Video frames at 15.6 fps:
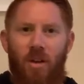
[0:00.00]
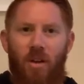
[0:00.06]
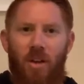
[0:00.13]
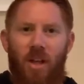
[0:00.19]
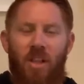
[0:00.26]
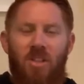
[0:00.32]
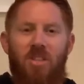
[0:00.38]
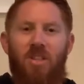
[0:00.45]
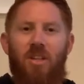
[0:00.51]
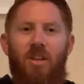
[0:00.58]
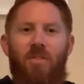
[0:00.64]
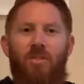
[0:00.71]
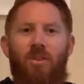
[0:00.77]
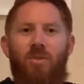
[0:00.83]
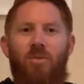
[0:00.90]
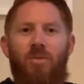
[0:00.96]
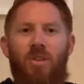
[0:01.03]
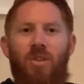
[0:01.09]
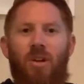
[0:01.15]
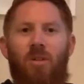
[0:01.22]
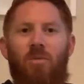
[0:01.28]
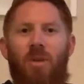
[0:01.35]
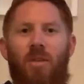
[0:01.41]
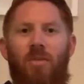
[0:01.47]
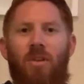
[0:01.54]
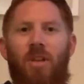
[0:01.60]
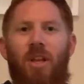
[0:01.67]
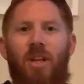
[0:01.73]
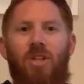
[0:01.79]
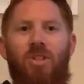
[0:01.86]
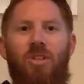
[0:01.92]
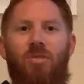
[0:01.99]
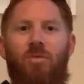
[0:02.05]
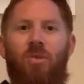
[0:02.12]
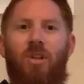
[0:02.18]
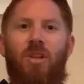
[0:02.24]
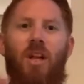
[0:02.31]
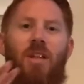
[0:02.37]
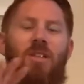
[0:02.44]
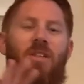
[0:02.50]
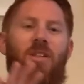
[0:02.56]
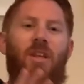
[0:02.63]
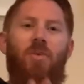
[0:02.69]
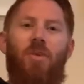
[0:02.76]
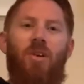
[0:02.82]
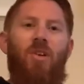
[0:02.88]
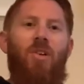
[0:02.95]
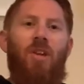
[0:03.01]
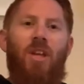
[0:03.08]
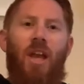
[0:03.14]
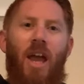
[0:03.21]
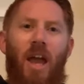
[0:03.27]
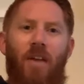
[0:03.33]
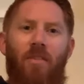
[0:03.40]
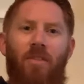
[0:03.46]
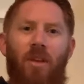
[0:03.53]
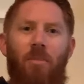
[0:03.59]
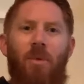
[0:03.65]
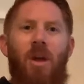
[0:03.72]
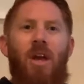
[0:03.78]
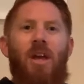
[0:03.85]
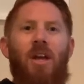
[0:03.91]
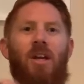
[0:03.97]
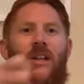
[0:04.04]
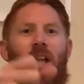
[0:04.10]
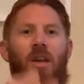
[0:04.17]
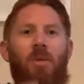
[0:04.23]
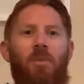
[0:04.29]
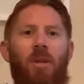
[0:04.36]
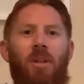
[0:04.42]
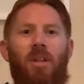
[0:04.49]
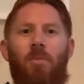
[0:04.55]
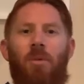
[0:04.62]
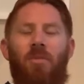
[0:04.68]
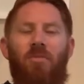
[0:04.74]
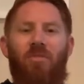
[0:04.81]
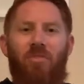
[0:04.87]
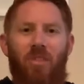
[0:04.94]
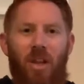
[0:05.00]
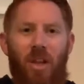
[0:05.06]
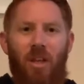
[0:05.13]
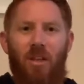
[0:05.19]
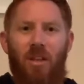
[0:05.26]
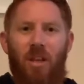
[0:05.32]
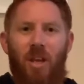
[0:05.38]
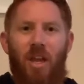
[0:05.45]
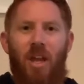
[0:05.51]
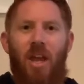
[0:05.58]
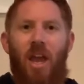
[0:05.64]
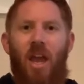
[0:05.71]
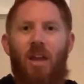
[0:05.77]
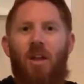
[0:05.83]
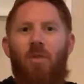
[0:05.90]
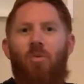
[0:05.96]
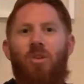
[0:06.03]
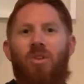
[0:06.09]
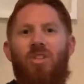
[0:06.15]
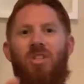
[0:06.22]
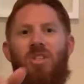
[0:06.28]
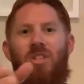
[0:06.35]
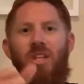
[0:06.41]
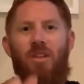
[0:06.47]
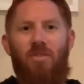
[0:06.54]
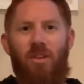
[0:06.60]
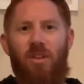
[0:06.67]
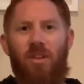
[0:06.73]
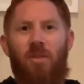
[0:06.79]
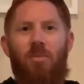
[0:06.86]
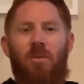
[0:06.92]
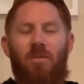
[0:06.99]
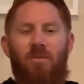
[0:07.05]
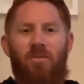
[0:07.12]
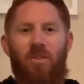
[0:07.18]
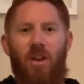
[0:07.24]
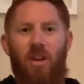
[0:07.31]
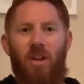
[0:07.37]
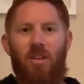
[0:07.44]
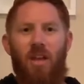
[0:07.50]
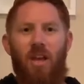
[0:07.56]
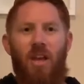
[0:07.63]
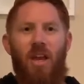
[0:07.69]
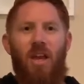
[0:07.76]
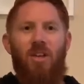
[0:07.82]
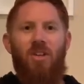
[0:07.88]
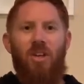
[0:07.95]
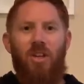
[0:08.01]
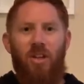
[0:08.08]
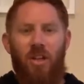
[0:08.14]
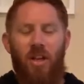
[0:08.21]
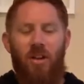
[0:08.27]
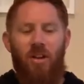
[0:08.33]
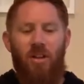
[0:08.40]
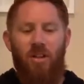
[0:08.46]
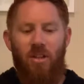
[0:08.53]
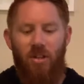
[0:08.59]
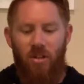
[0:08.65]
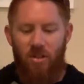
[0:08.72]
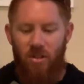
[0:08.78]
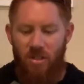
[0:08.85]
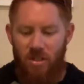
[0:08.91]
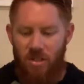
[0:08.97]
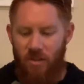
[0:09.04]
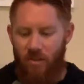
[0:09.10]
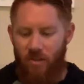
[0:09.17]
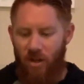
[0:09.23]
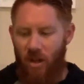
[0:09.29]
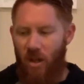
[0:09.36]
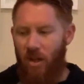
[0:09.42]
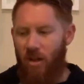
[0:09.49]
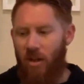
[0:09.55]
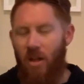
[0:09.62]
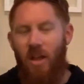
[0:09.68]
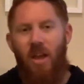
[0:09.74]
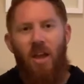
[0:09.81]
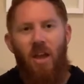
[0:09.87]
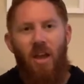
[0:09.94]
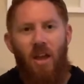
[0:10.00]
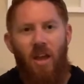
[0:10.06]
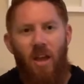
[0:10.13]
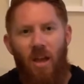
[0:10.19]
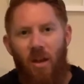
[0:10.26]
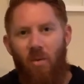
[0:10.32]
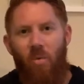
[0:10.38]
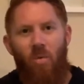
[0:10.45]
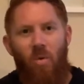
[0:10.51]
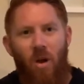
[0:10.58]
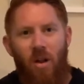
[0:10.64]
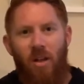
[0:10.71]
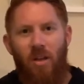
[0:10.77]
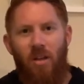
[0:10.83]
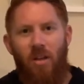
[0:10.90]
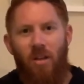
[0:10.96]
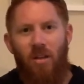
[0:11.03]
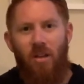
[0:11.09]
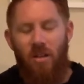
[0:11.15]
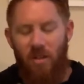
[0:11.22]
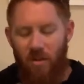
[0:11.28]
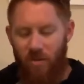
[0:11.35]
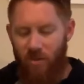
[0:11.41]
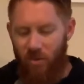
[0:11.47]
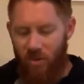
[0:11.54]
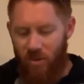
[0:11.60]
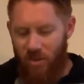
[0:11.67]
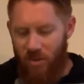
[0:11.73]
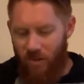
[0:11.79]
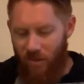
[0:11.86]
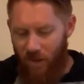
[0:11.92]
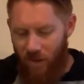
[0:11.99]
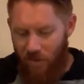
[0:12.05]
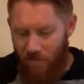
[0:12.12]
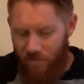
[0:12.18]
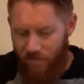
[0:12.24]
Instead of using our revelation, realizing that we already have them, claiming them in faith and receiving them in faith and declaring the goodness of God and walking in the fullness of God.